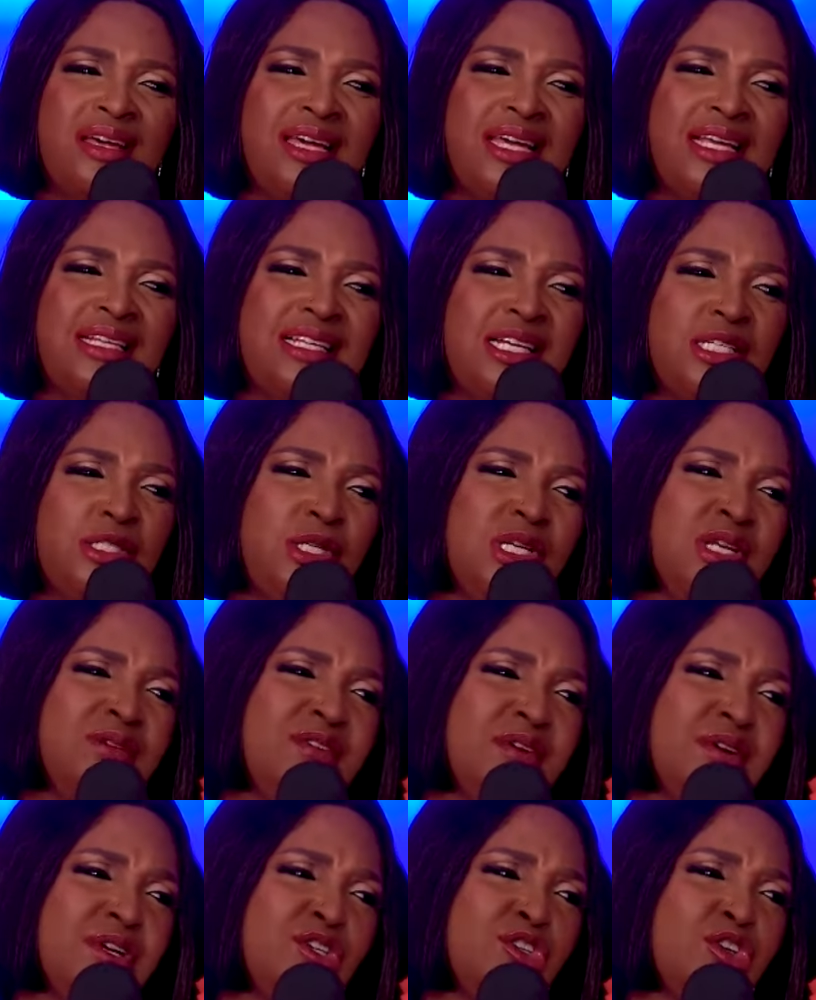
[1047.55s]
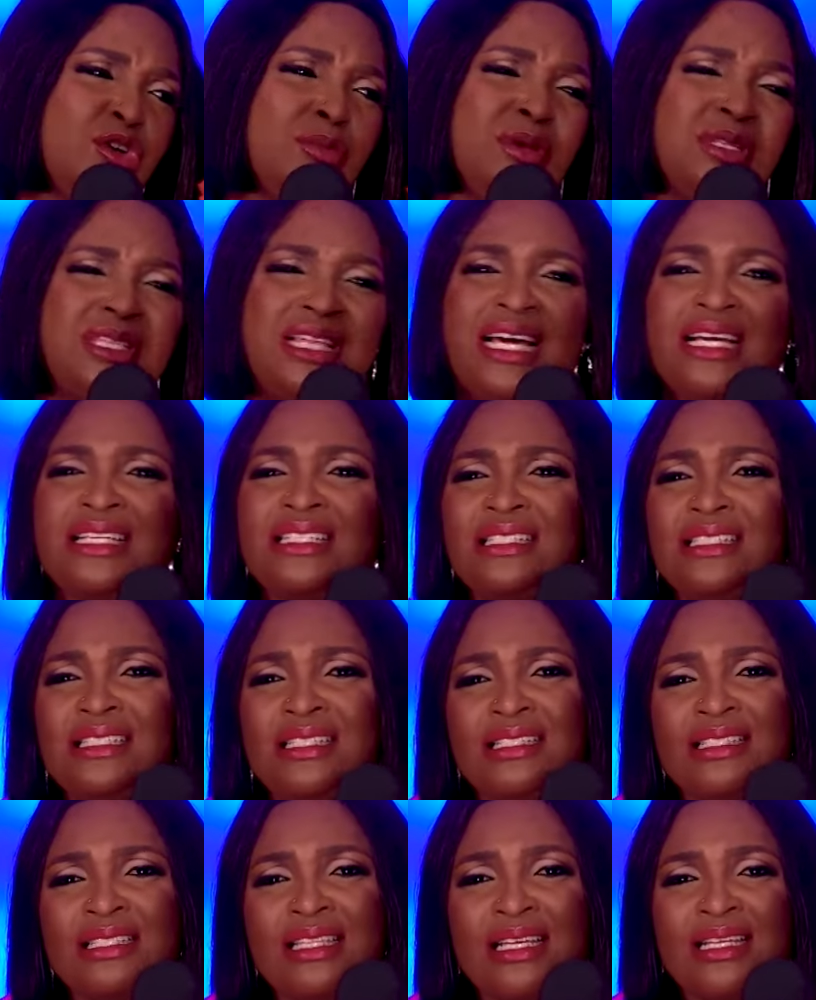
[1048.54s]
It's actually very traumatizing
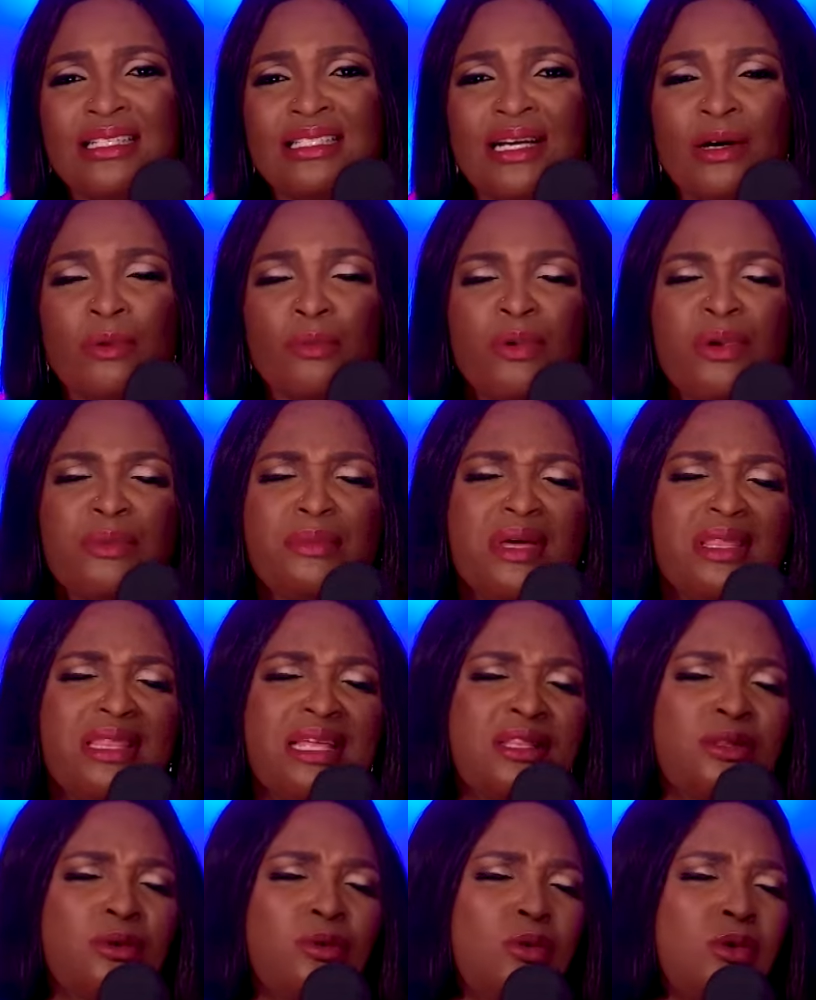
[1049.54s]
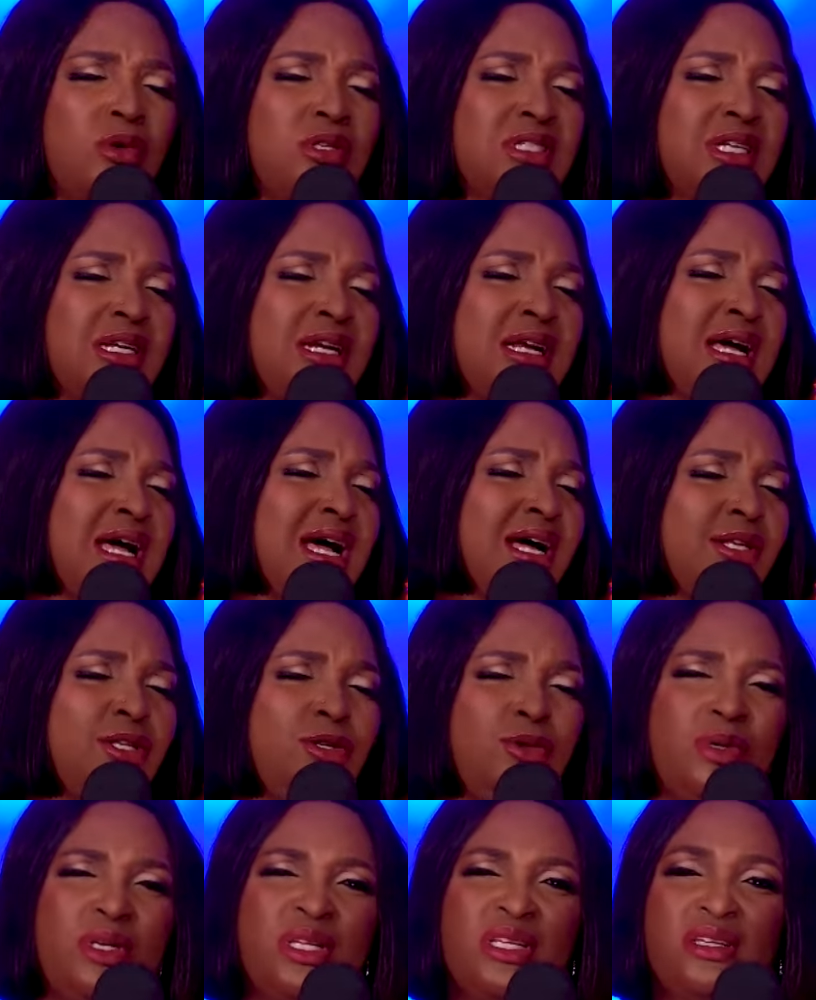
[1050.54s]
these days that women are the ones that are
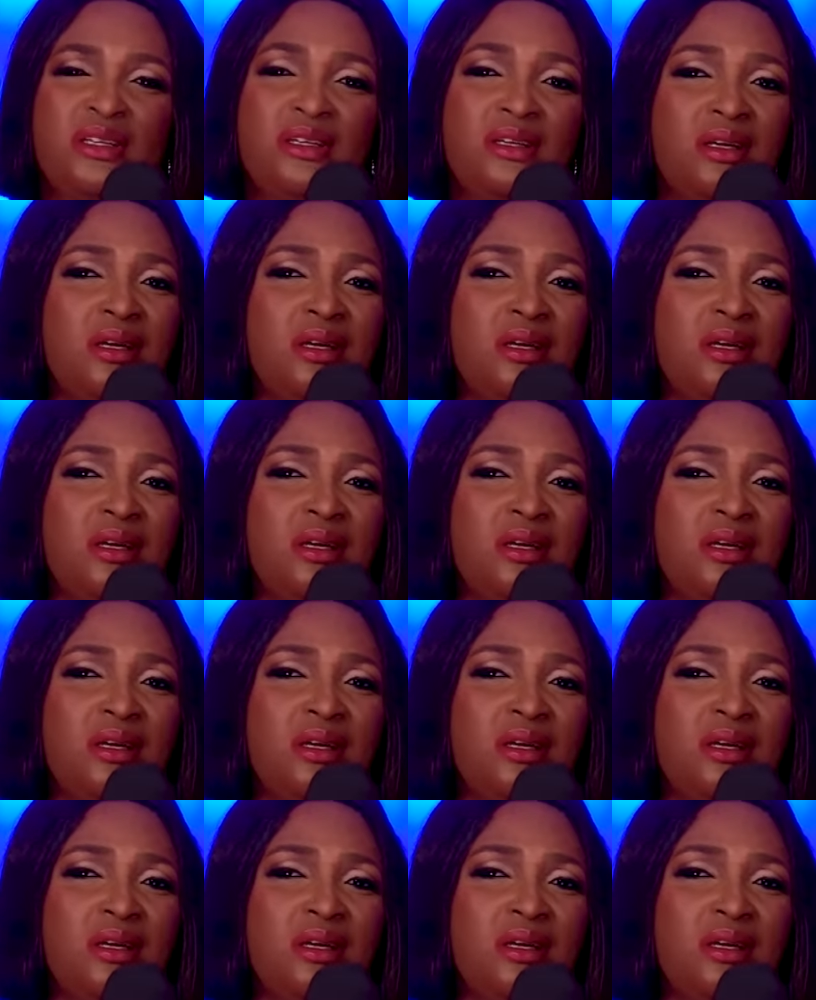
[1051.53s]
actually